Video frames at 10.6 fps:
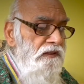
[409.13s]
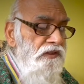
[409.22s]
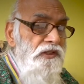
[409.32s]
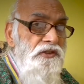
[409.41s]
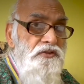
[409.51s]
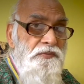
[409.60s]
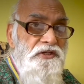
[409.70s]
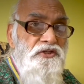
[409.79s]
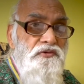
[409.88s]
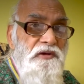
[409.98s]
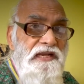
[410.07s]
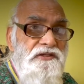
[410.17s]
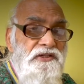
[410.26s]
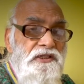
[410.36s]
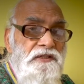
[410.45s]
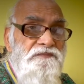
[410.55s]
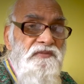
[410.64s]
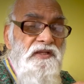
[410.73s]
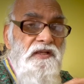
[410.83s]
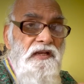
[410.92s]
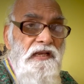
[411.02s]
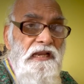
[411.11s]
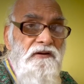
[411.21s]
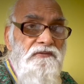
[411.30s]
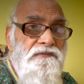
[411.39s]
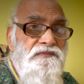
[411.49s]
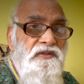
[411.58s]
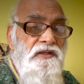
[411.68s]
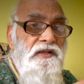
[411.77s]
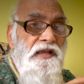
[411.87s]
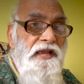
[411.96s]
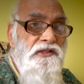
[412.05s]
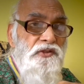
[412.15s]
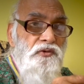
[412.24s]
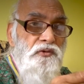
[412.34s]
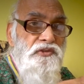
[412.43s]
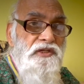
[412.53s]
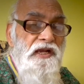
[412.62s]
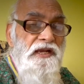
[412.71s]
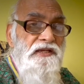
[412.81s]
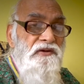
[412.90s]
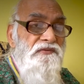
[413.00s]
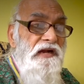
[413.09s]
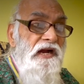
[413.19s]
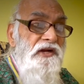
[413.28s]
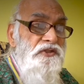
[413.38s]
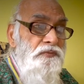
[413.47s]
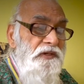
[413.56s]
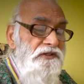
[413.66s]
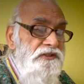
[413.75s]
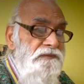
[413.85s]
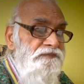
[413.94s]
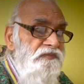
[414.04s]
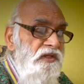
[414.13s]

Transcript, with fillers: the spirituality, love, and those kind of aspects.